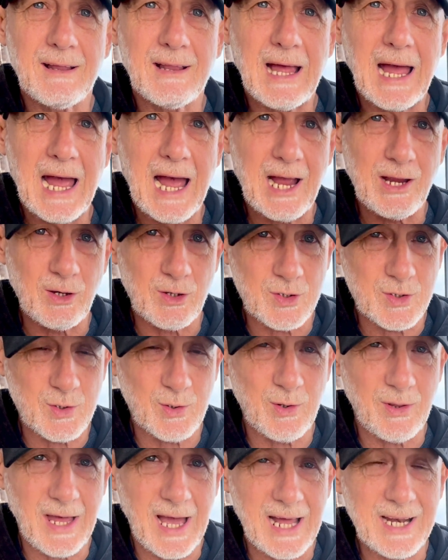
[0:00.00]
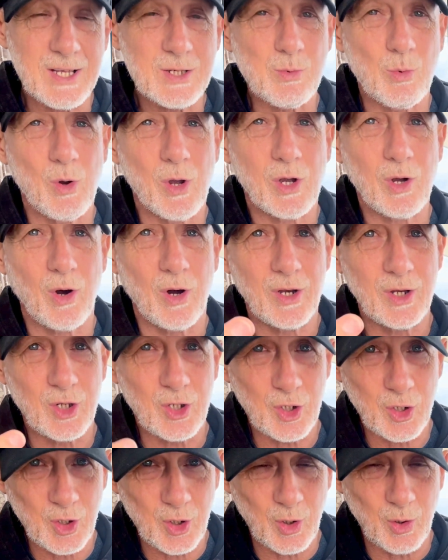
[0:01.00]
how you do that is work on
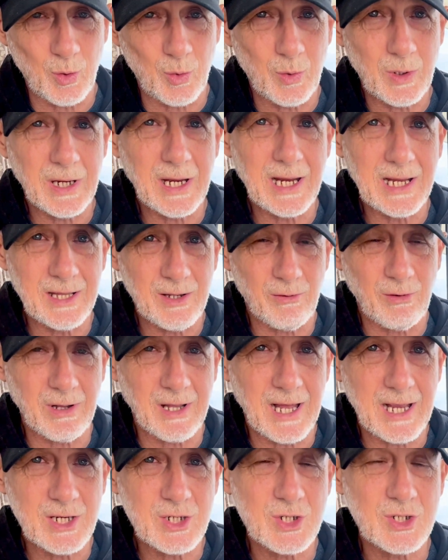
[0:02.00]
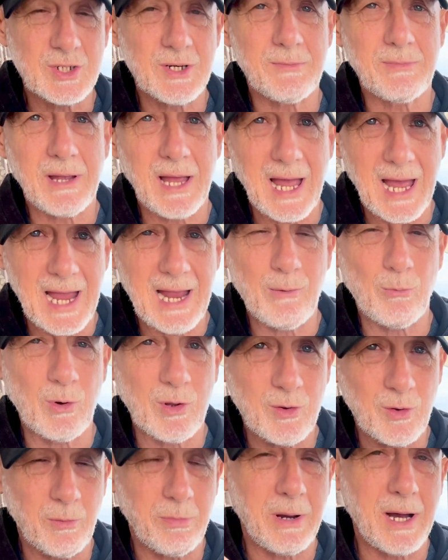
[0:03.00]
you in the relationship and
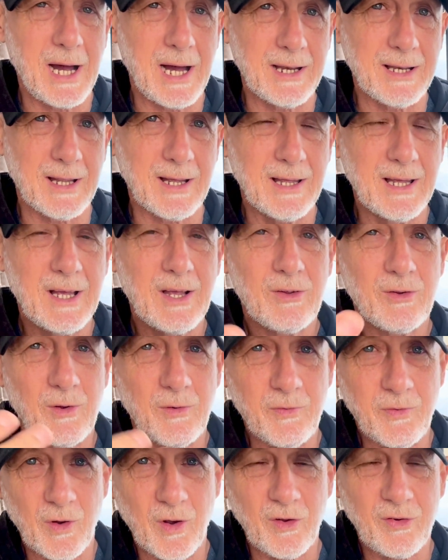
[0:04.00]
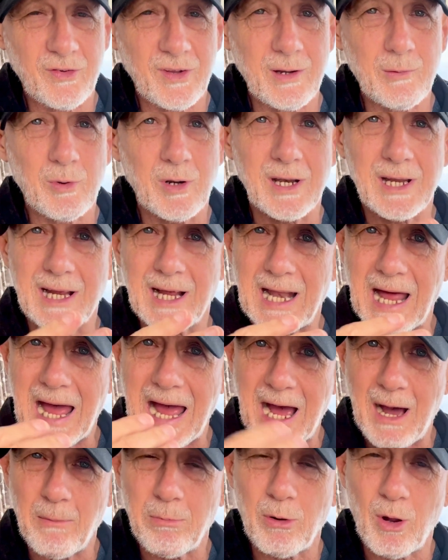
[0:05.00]
with your partner. So firstly, we're going to get
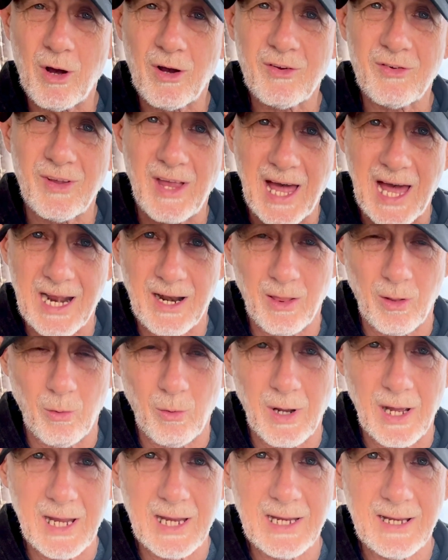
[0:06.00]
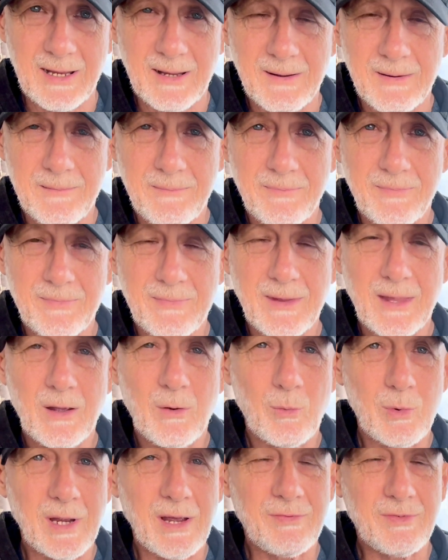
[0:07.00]
our blocks out of the way.
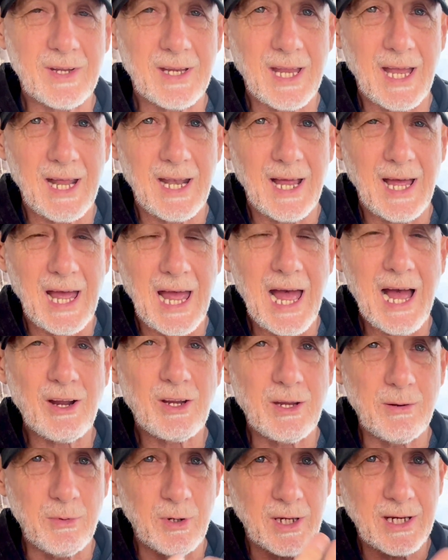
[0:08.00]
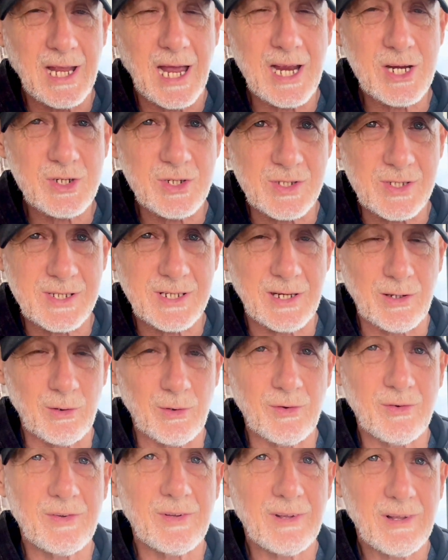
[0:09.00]
We have to get our communication
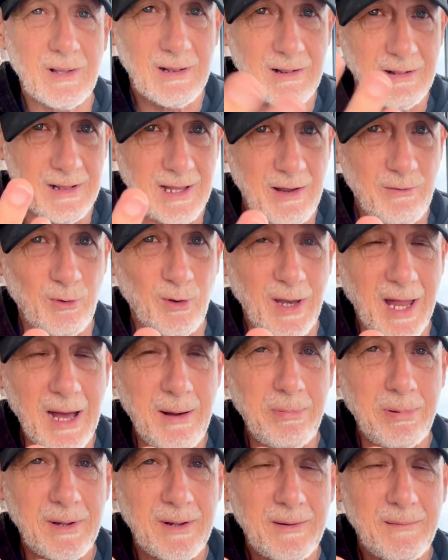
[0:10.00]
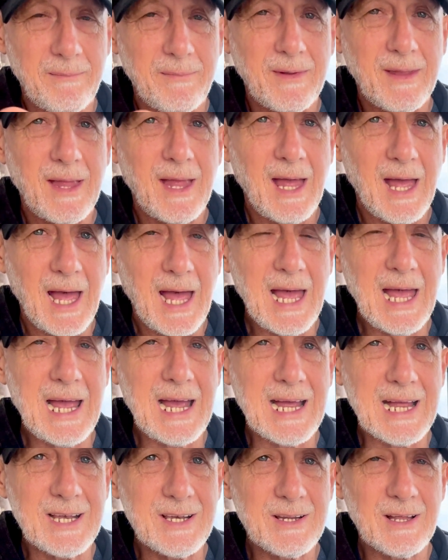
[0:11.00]
skills leveled up.
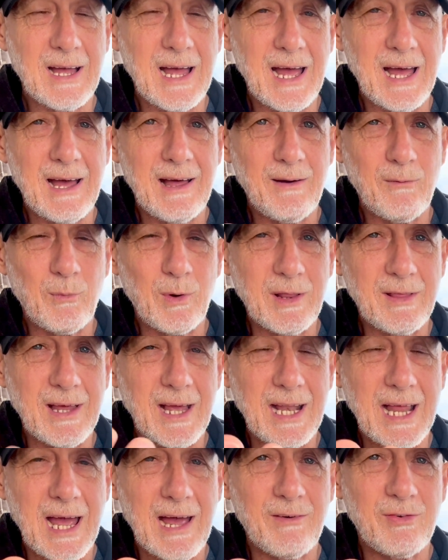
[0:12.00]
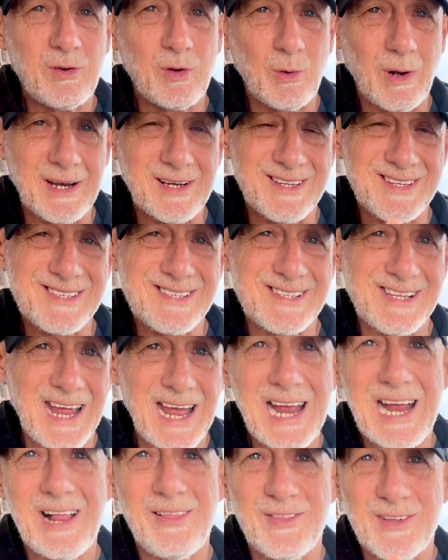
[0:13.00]
And we then have to
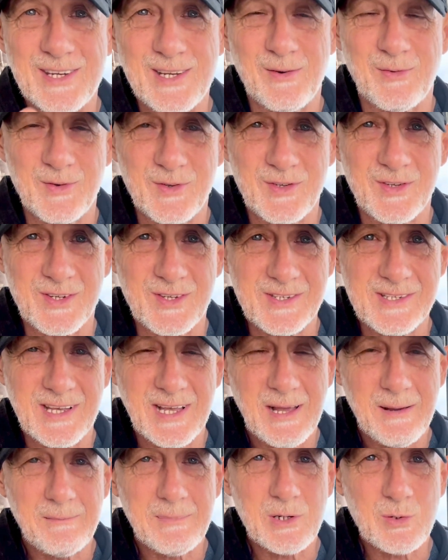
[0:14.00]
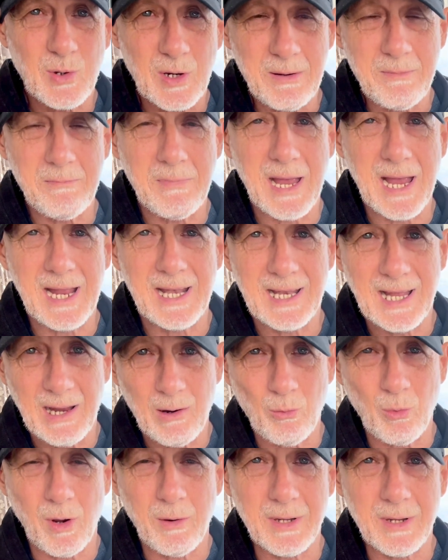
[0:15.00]
understand the differences between men
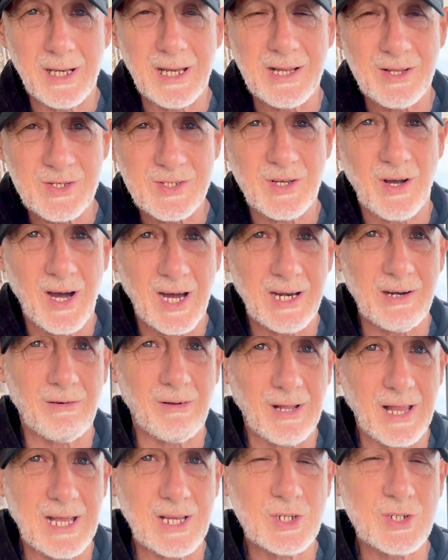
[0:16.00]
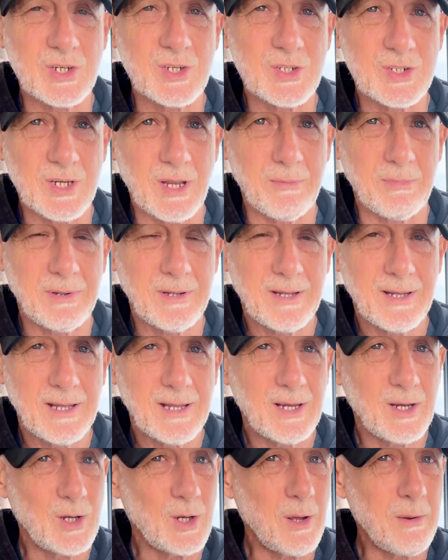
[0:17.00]
and women inside a relationship.
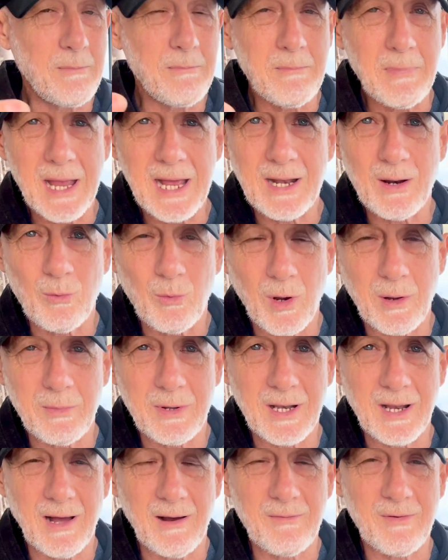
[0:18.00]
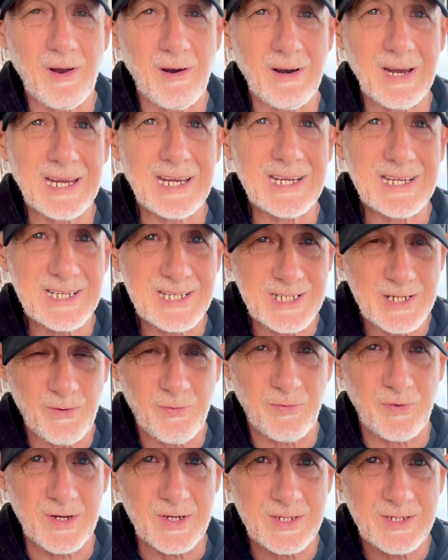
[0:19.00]
You know, men and women are very
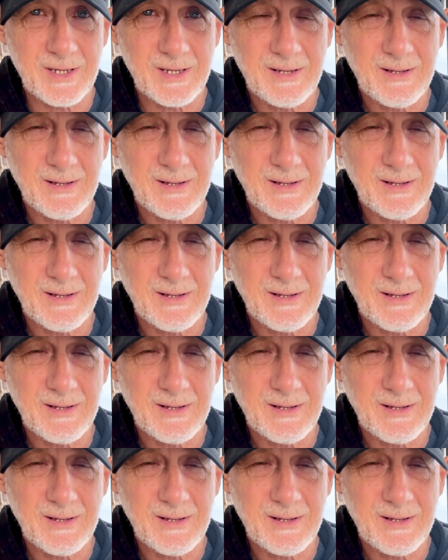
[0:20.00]
different